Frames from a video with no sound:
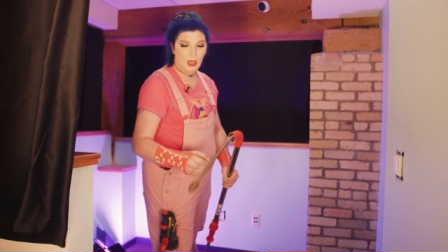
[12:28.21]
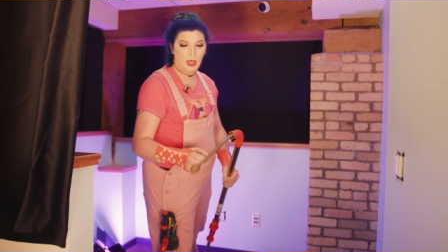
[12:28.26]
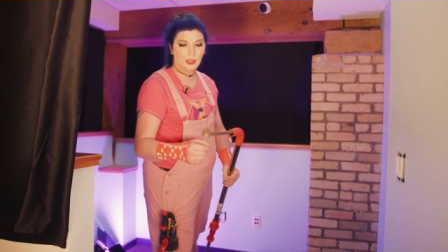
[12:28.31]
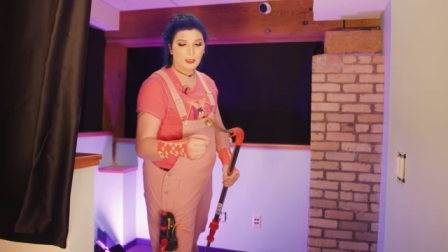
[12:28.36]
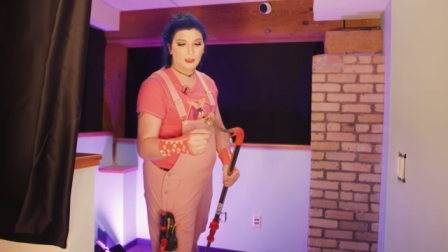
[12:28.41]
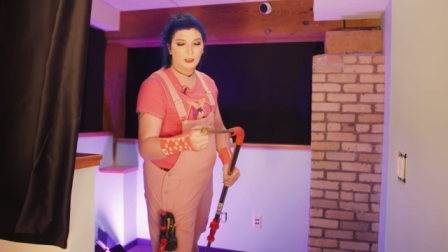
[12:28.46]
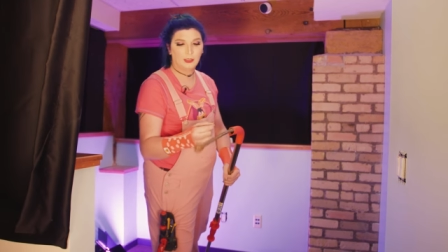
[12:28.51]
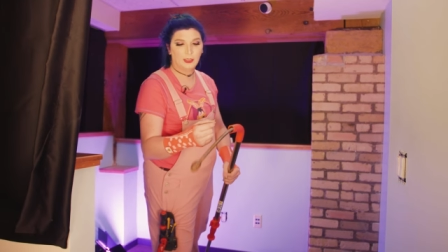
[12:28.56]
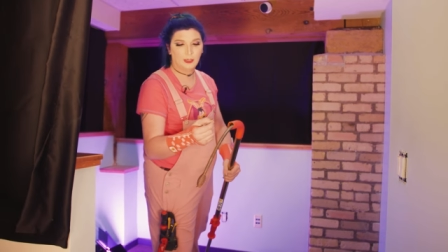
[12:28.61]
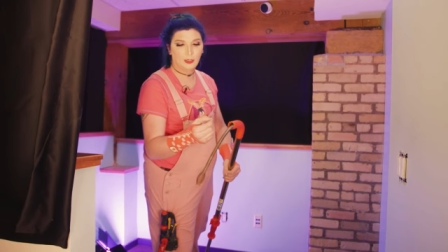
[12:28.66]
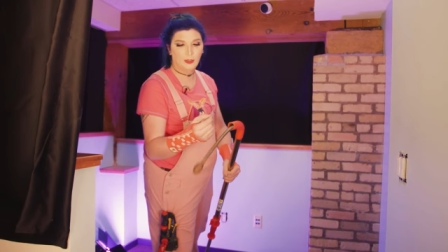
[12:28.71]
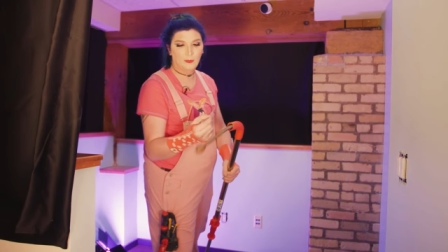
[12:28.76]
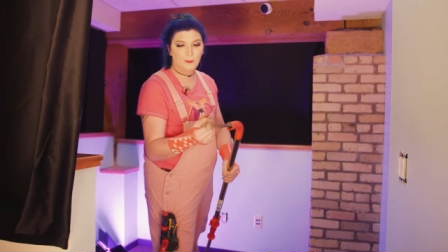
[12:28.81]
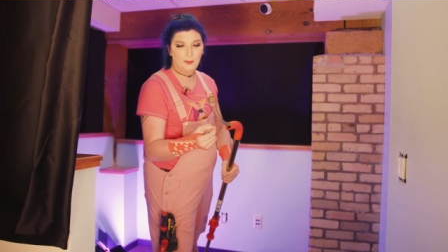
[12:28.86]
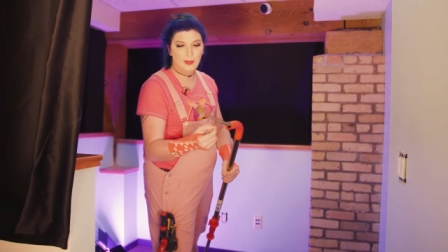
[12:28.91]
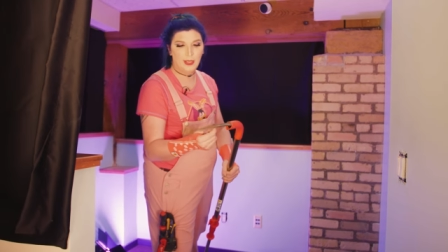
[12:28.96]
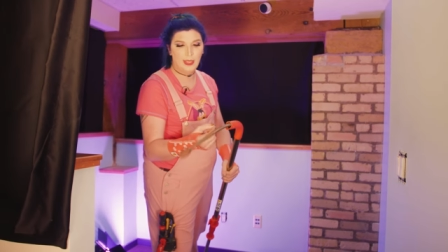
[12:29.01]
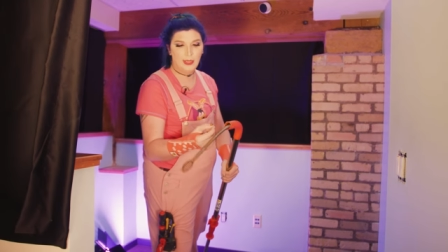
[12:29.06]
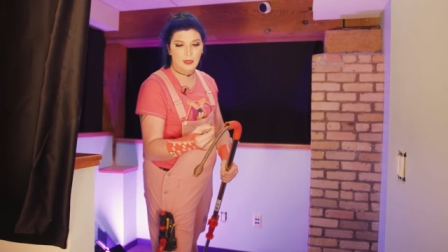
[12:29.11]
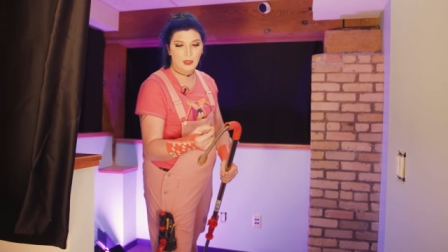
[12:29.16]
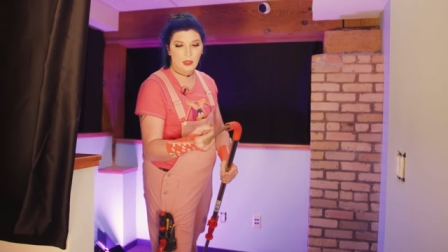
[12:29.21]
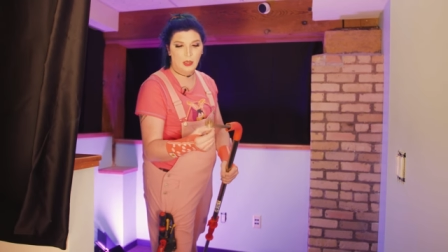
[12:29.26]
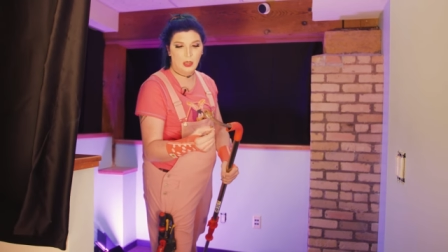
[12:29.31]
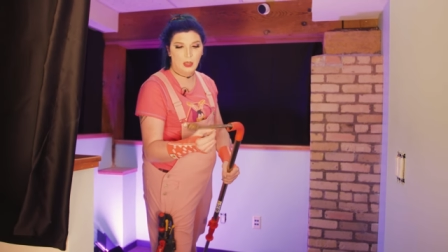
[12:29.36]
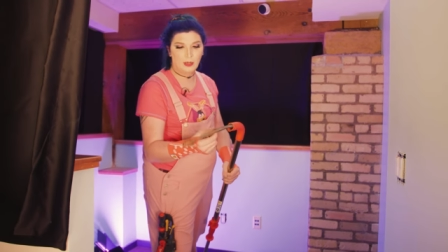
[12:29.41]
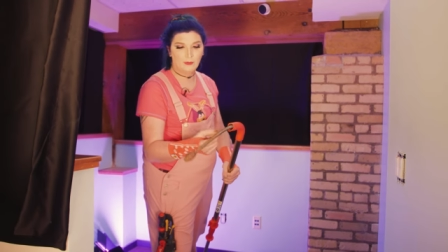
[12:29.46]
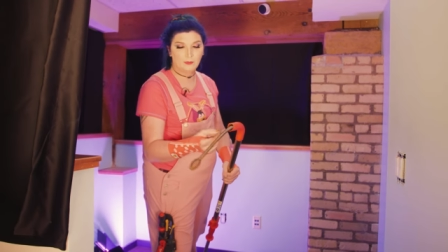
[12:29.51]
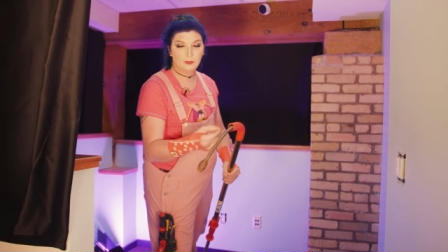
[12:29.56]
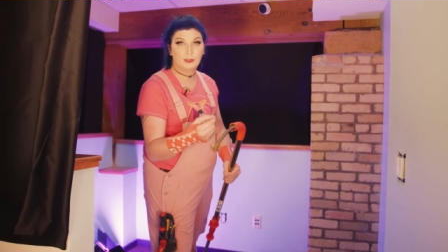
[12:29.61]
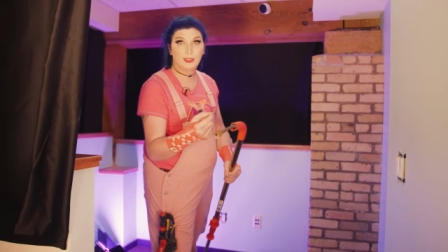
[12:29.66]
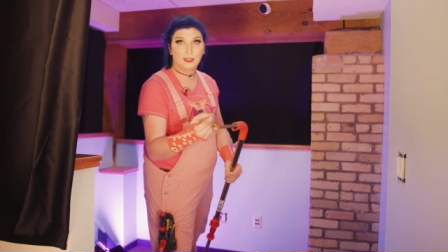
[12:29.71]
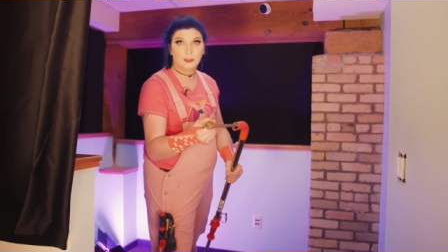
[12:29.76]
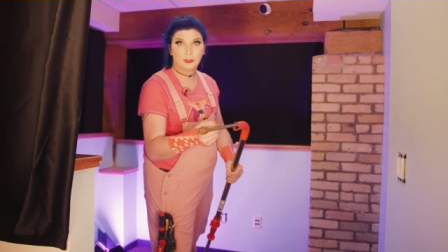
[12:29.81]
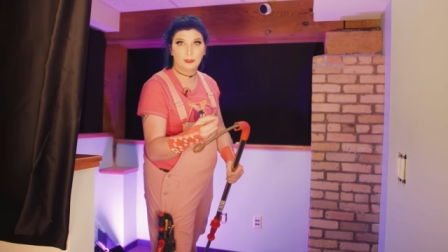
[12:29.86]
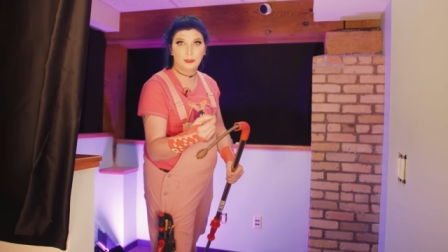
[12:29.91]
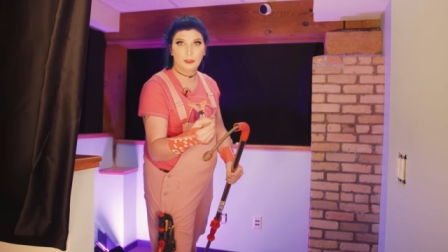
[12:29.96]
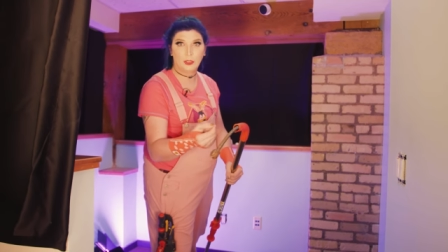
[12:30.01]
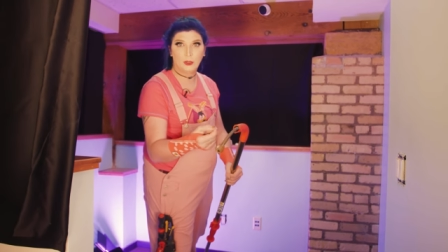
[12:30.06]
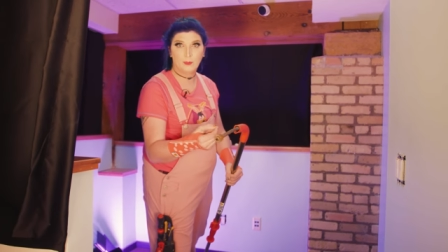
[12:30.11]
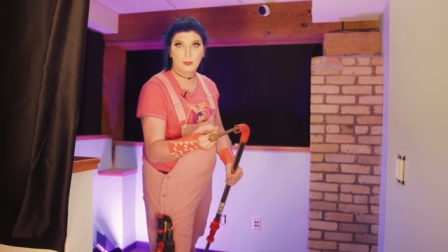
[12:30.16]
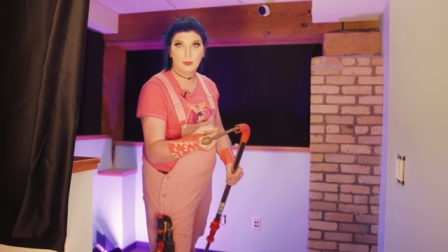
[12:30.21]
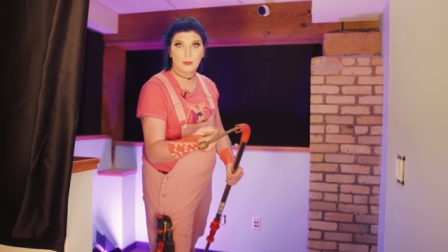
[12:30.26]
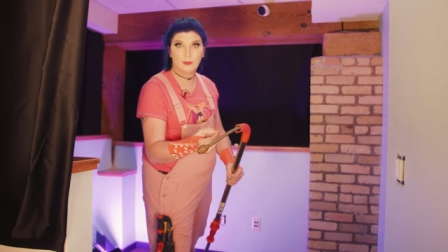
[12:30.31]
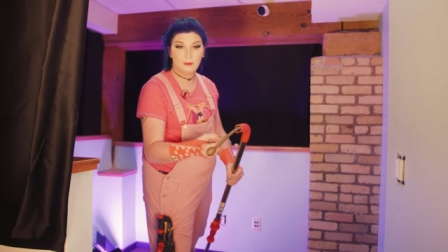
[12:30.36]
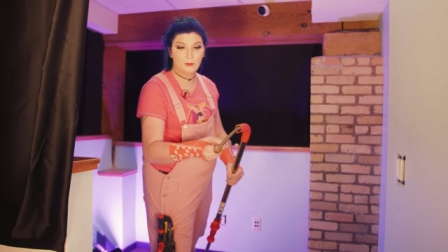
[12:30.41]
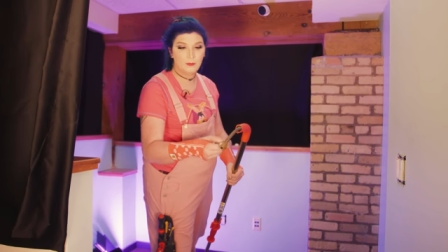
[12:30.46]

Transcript: A little bit of dish soap